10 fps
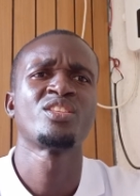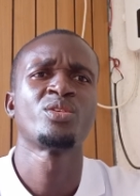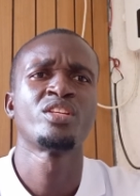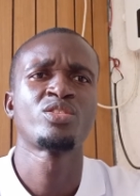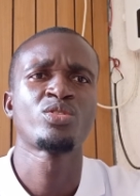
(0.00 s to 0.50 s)
thing
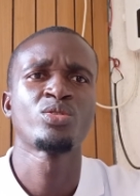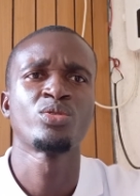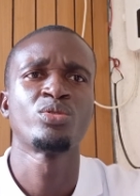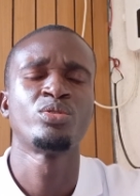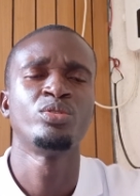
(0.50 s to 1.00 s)
you need
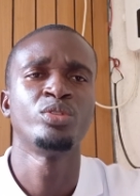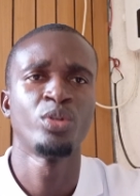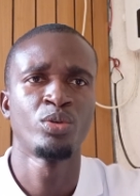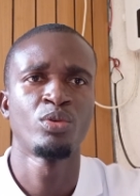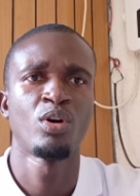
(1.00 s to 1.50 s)
to
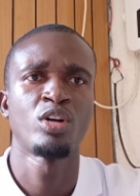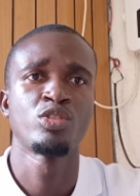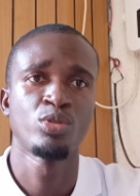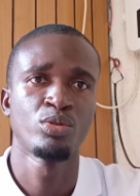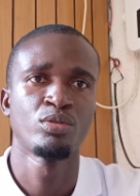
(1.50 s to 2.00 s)
know
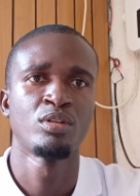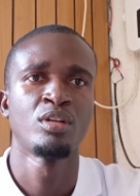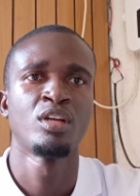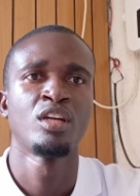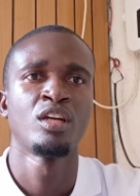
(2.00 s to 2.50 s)
or do
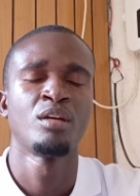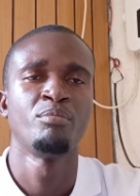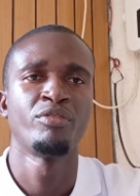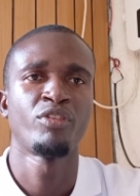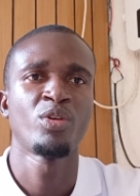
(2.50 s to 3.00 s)

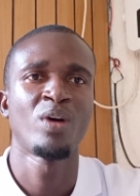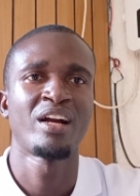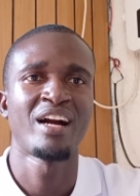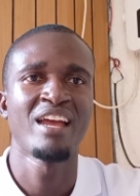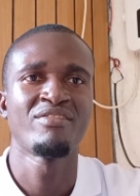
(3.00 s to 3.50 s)
before you
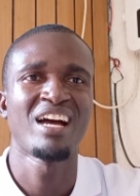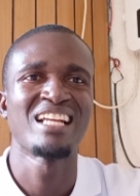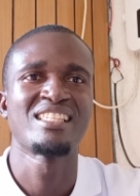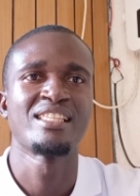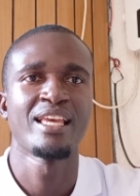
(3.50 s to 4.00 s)
arrive
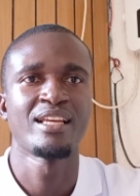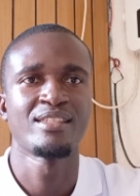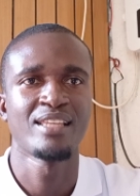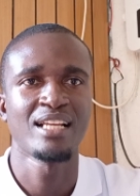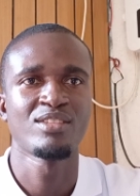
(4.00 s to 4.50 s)
at the
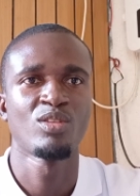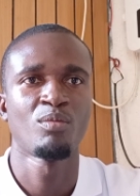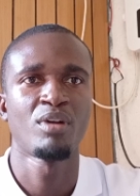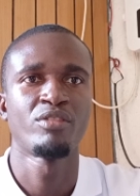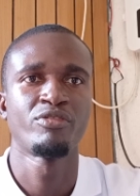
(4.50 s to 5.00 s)
exact
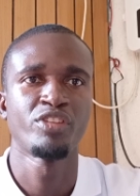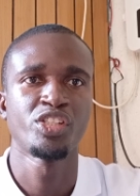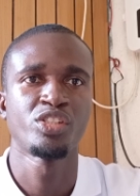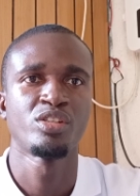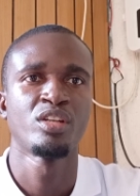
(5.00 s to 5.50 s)
number of
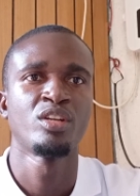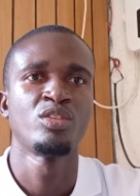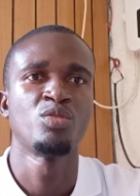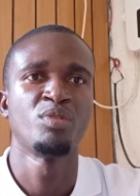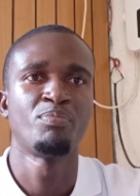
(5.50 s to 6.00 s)
fish
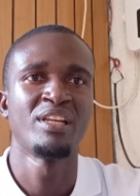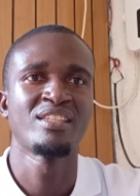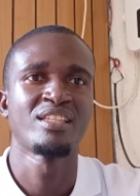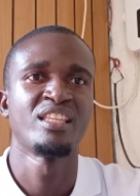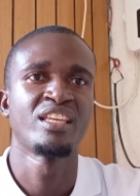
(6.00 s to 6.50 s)
to be
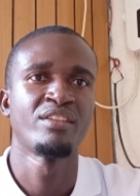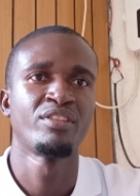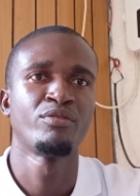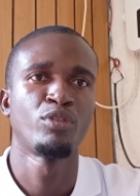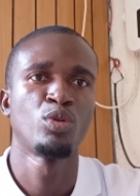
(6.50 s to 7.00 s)
placed in a
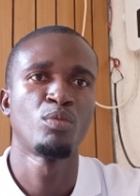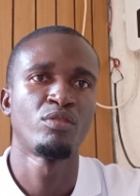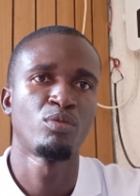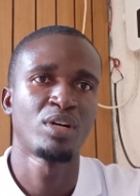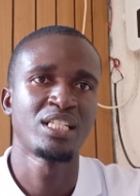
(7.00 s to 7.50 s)
given volume
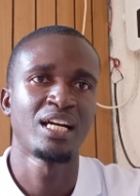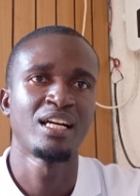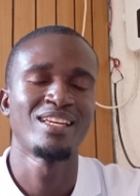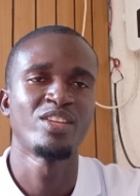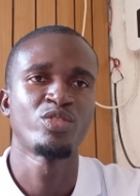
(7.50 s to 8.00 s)
of
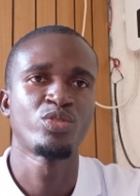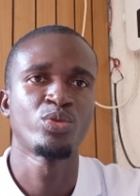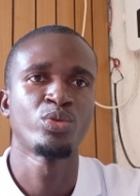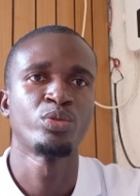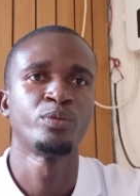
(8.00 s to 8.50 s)
water is
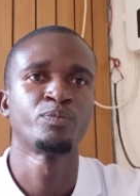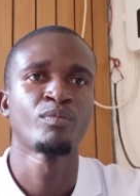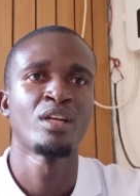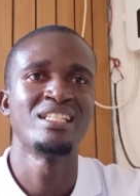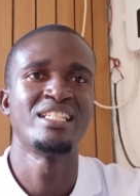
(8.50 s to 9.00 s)
to
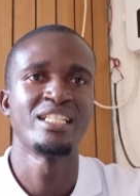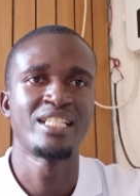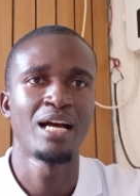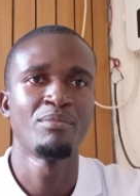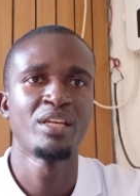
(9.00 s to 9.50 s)

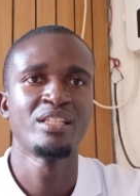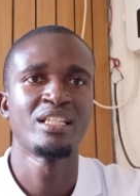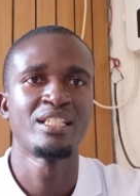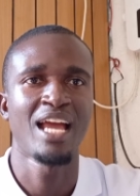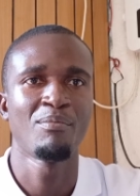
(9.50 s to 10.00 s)
determine
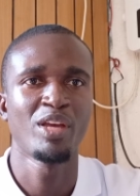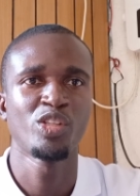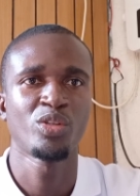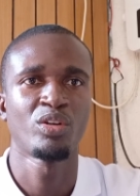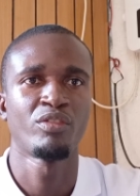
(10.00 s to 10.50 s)
the
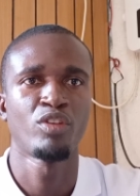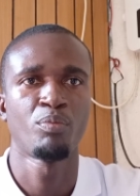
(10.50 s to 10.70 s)
dimension of